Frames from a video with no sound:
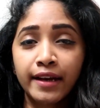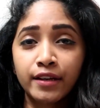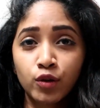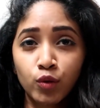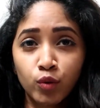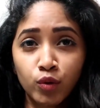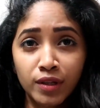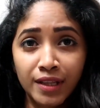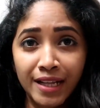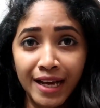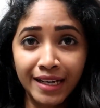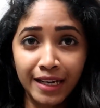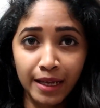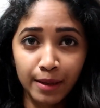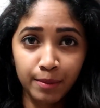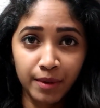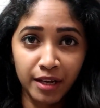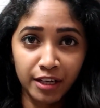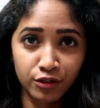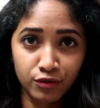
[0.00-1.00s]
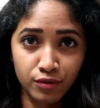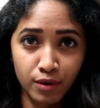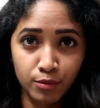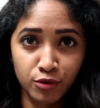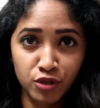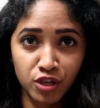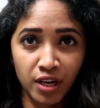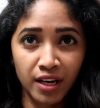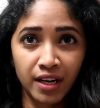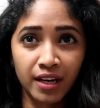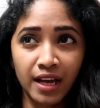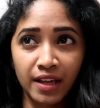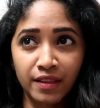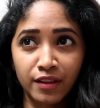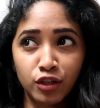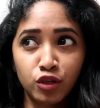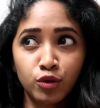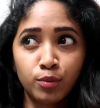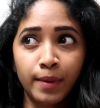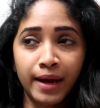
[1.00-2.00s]
and Google that image from Shein,
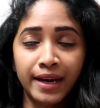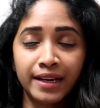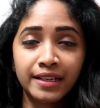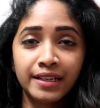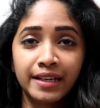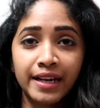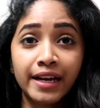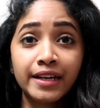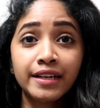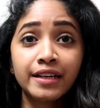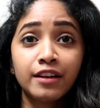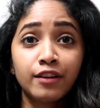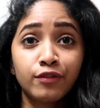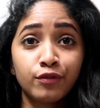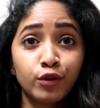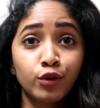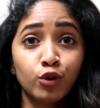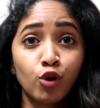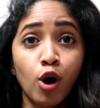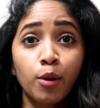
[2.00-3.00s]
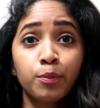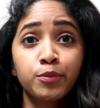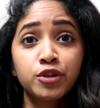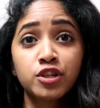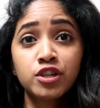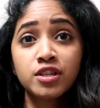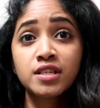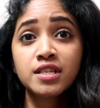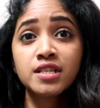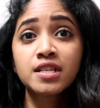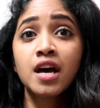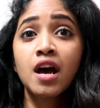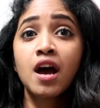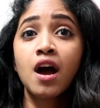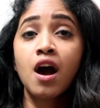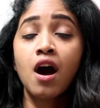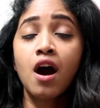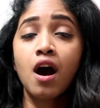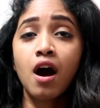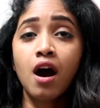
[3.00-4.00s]
and then you might get different options
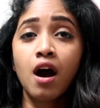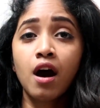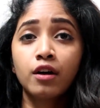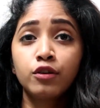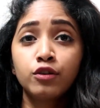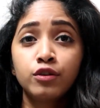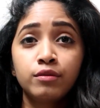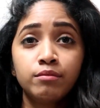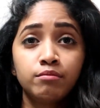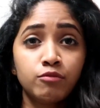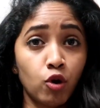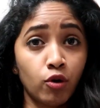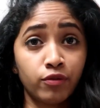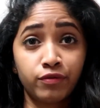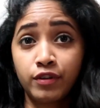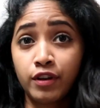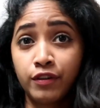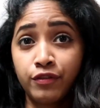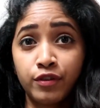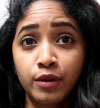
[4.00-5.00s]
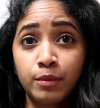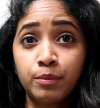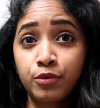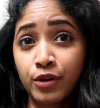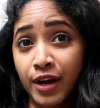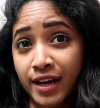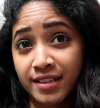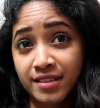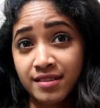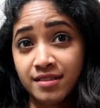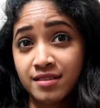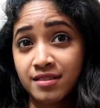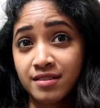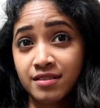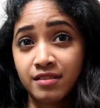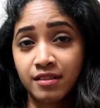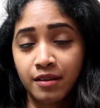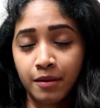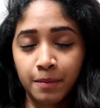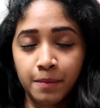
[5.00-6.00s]
of different
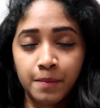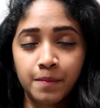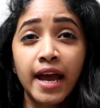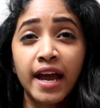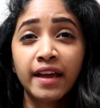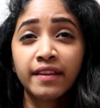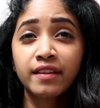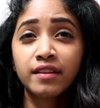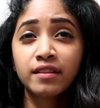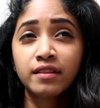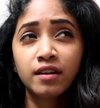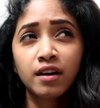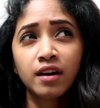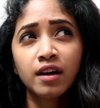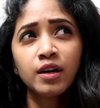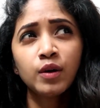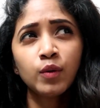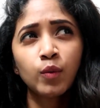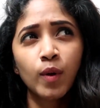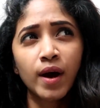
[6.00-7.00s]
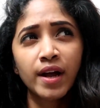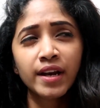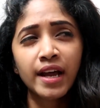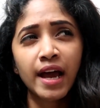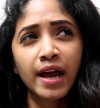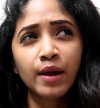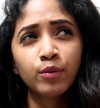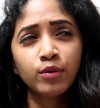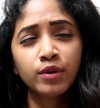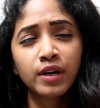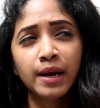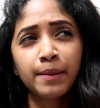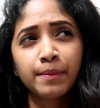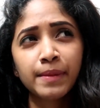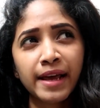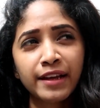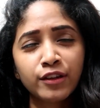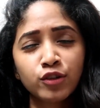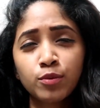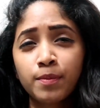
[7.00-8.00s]
prices. And the third one I
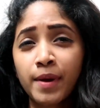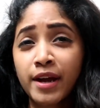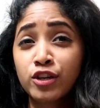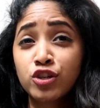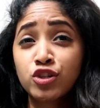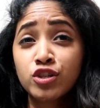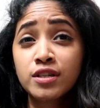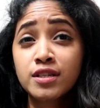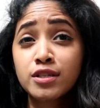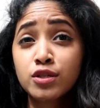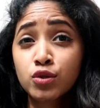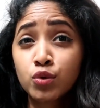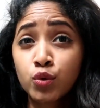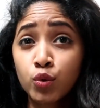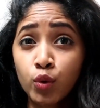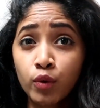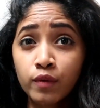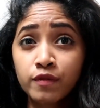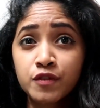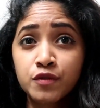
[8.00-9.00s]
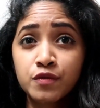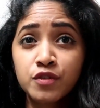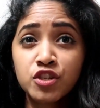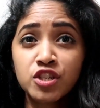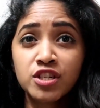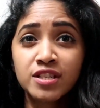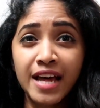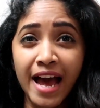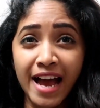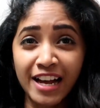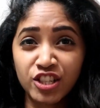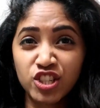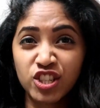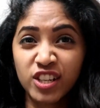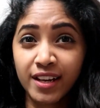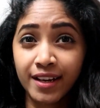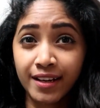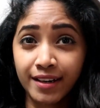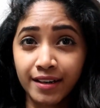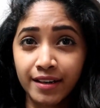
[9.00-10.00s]
would like to mention is Scoops, which is
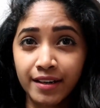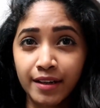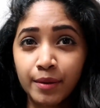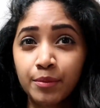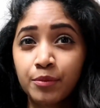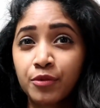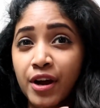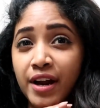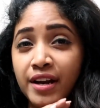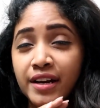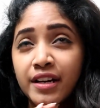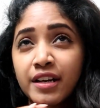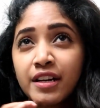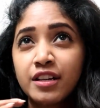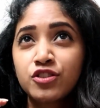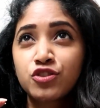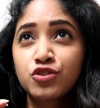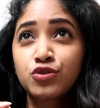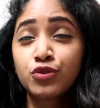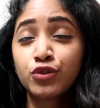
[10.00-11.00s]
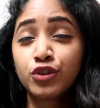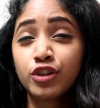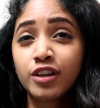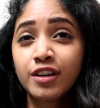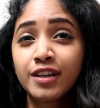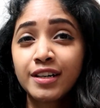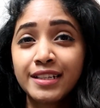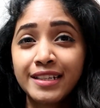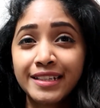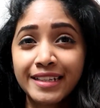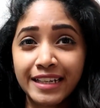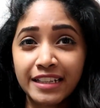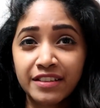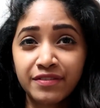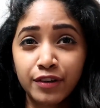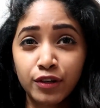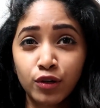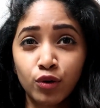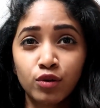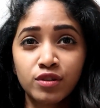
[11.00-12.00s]
actually an Indian brand, and it's really
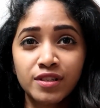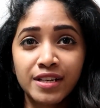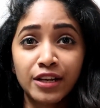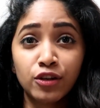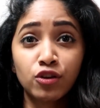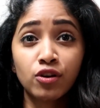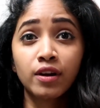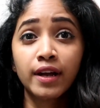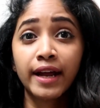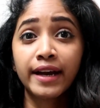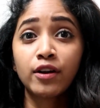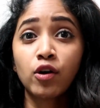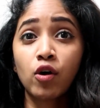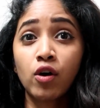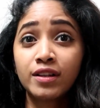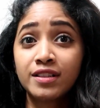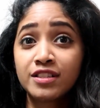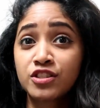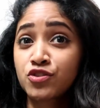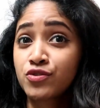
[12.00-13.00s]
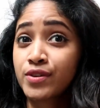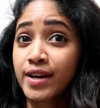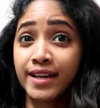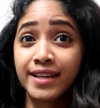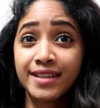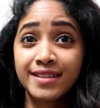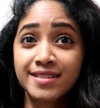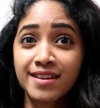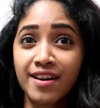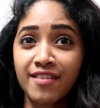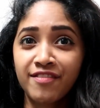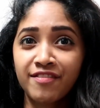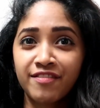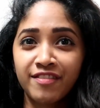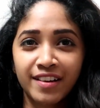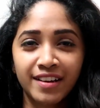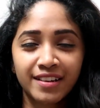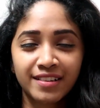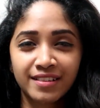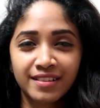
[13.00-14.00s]
nice for clothes. You get all this trendy stuff.